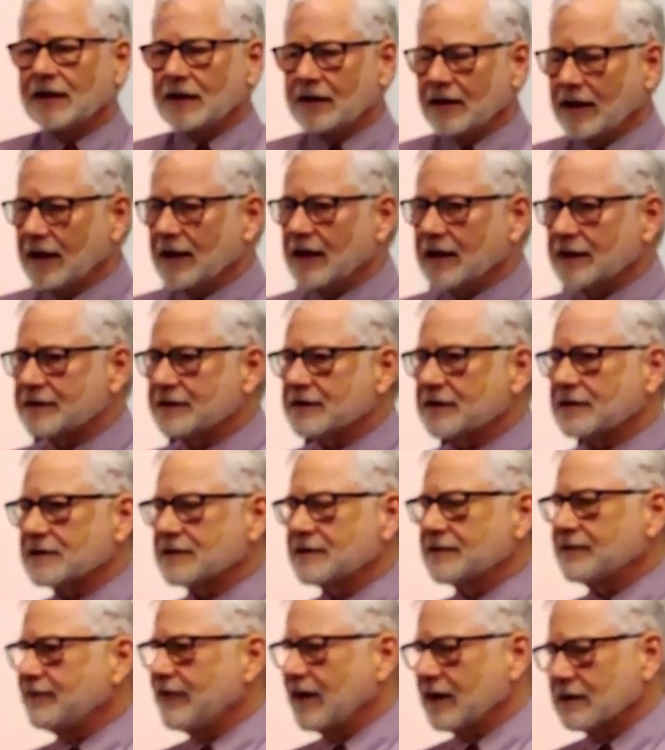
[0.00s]
Yes,
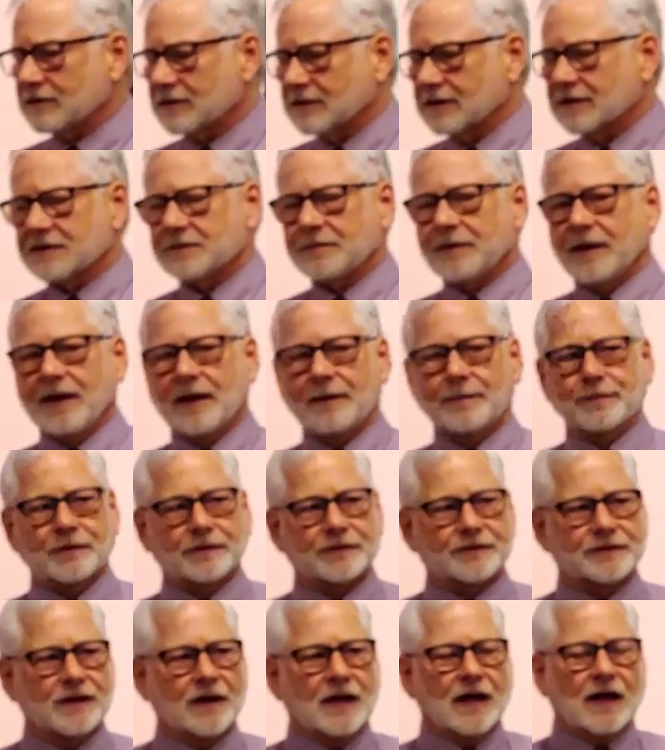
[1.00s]
it's the Federalist
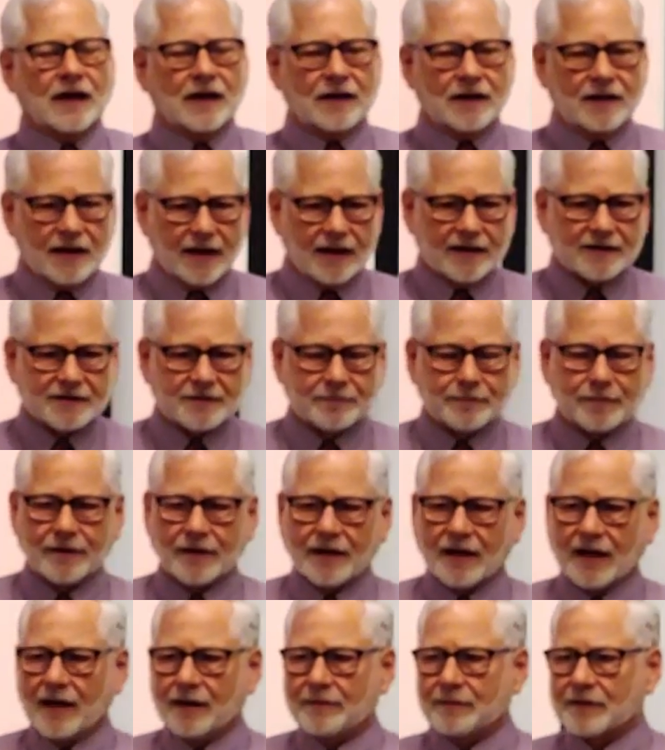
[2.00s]
Papers. Yes, it
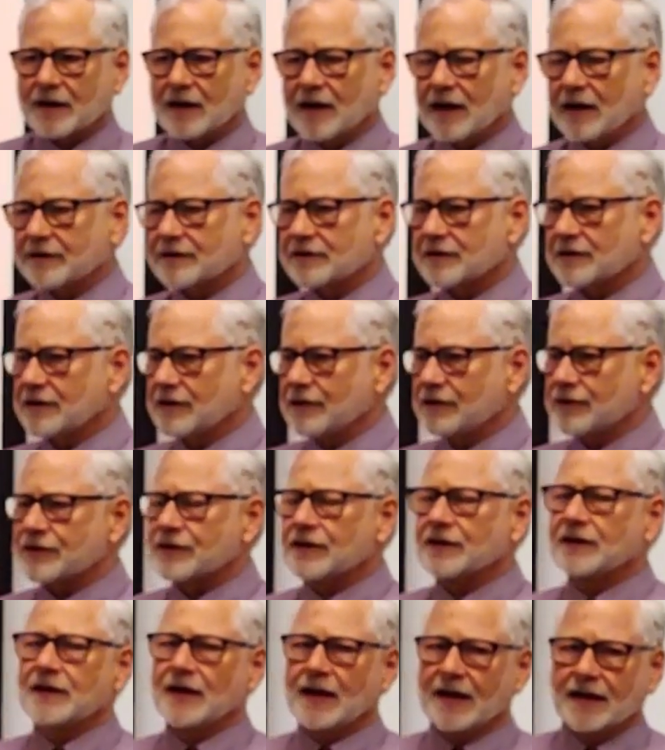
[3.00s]
became the
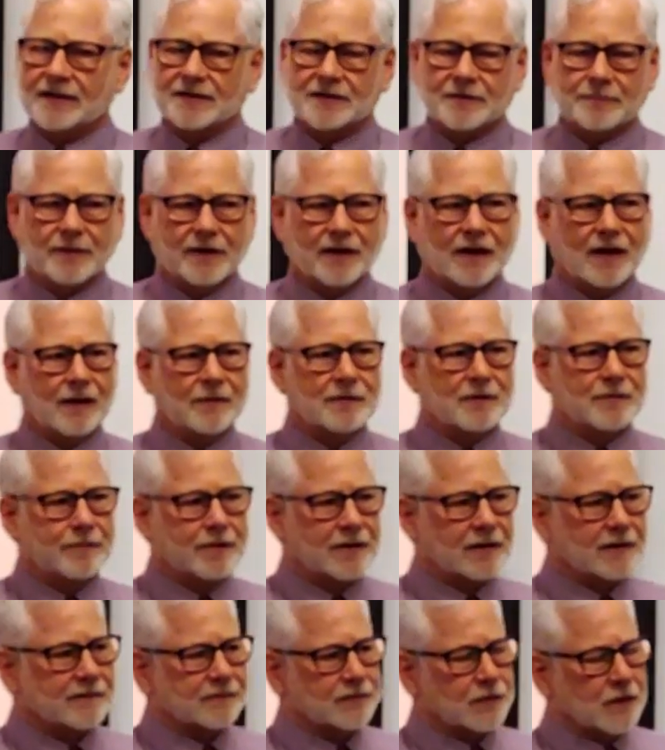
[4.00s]
Constitution. Yes, it became the
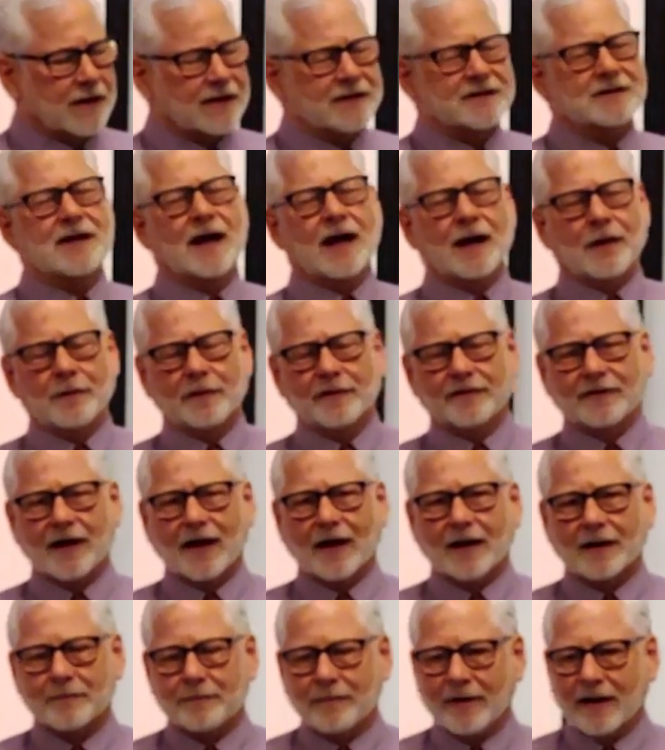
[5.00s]
Bill of Rights. Now we've
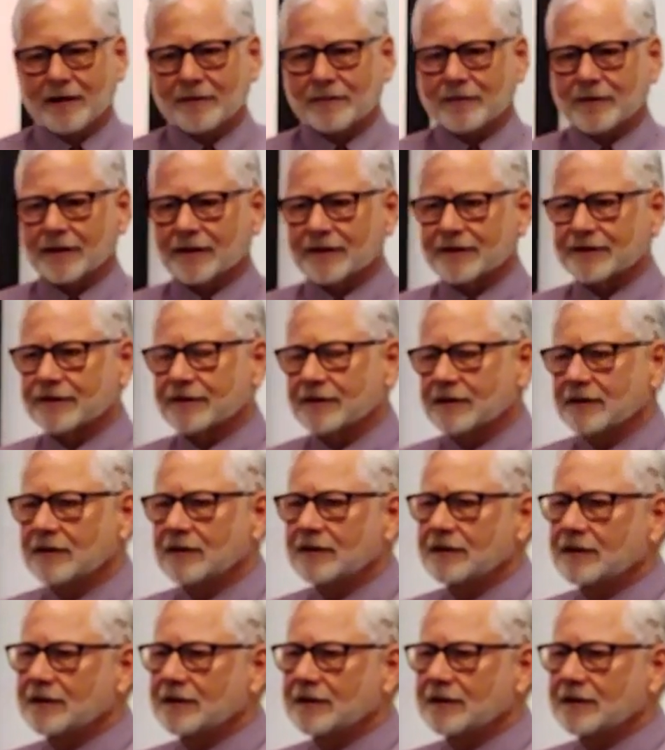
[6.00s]
got amendments.